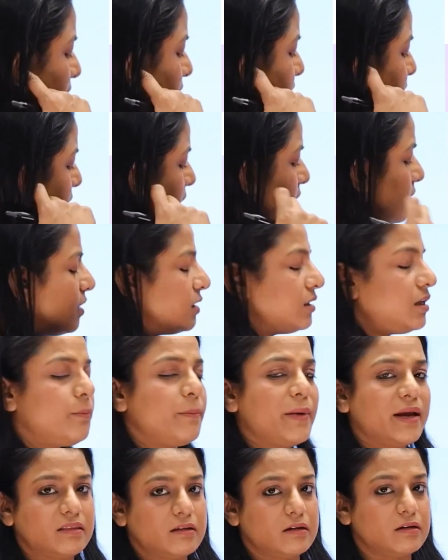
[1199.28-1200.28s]
is another
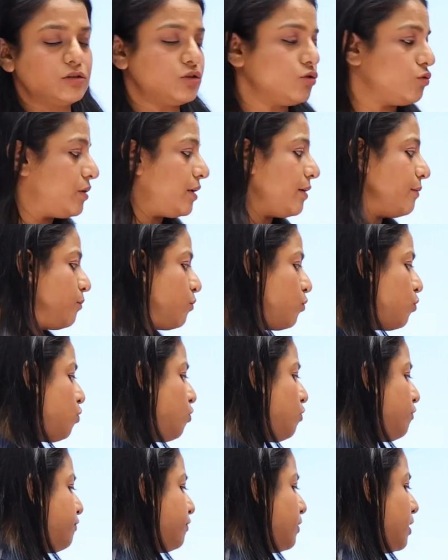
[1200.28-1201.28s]
method to
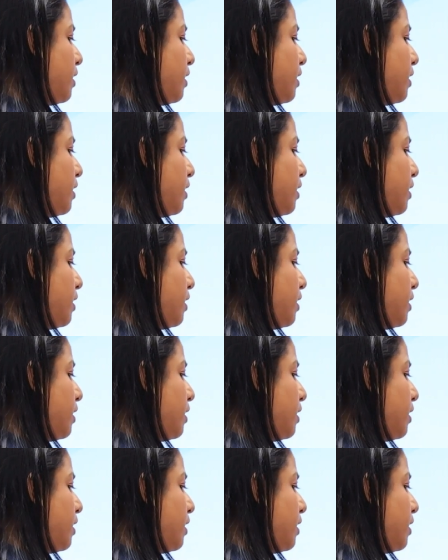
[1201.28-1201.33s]
remove